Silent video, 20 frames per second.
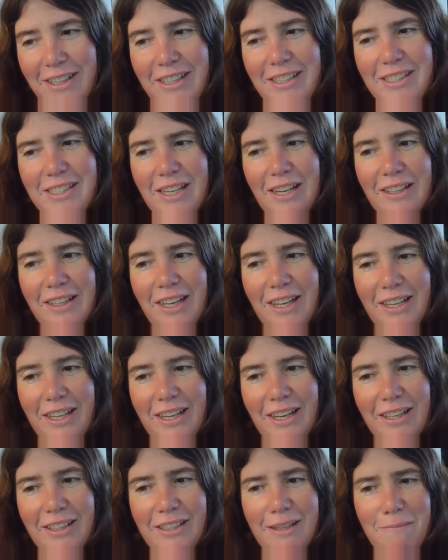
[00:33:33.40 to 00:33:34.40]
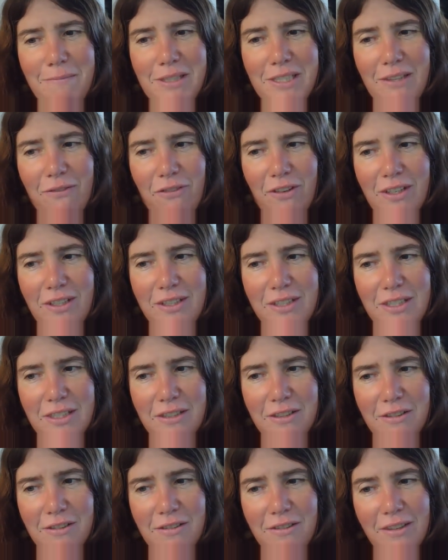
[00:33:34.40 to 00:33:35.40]
Kentucky Kingdom is fun
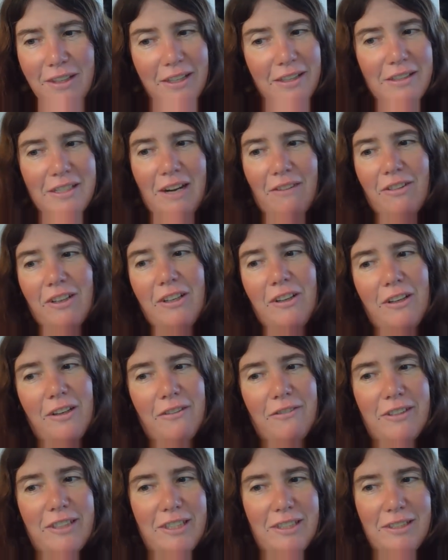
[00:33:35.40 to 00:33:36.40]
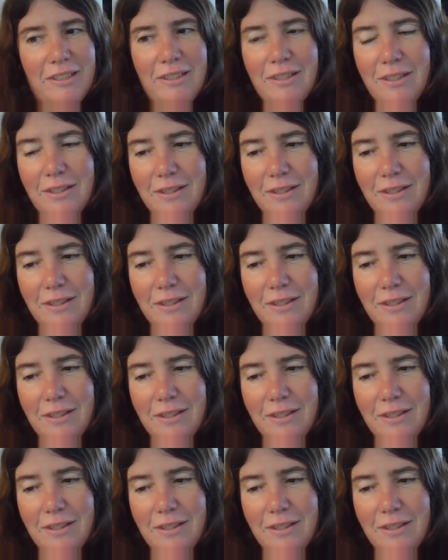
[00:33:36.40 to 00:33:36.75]
too. Never heard of it